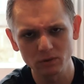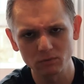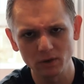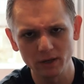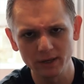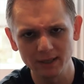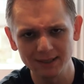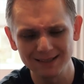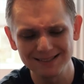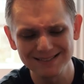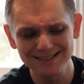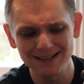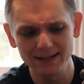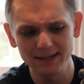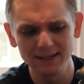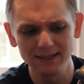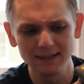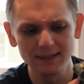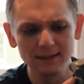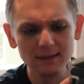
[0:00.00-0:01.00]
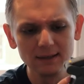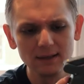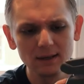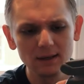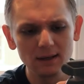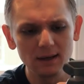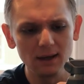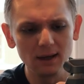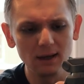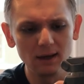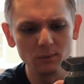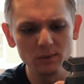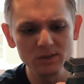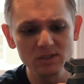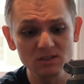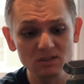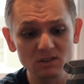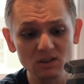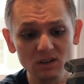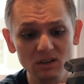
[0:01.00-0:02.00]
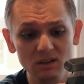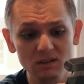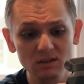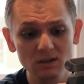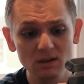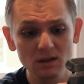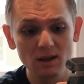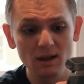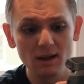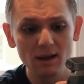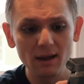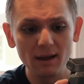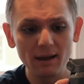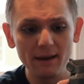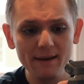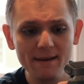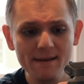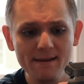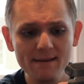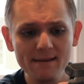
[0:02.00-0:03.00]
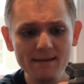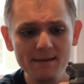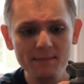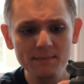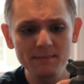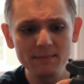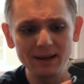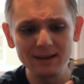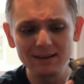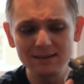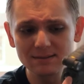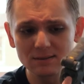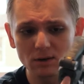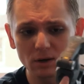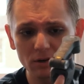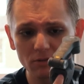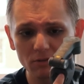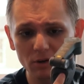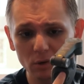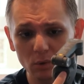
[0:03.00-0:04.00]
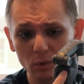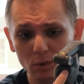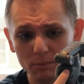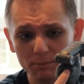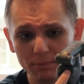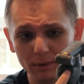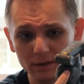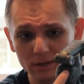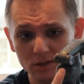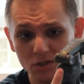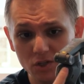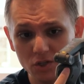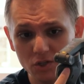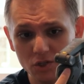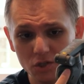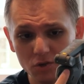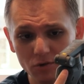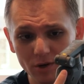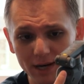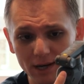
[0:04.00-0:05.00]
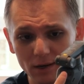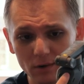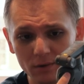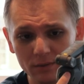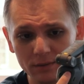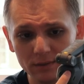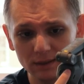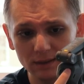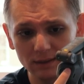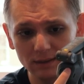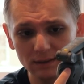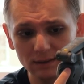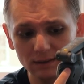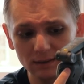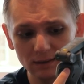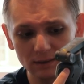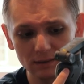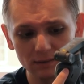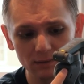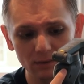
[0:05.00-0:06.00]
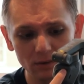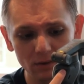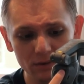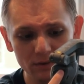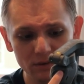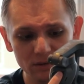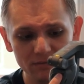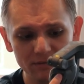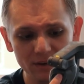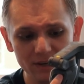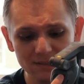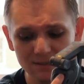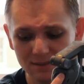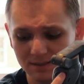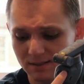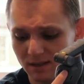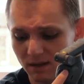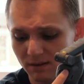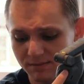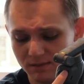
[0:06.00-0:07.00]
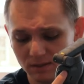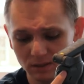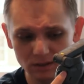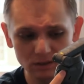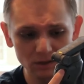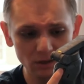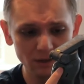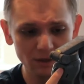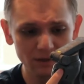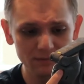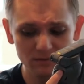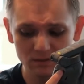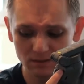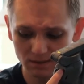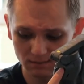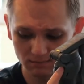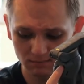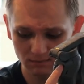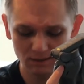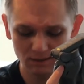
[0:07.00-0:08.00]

running inside it, which is good. And it's got a record button straight on the device itself, so you don't have to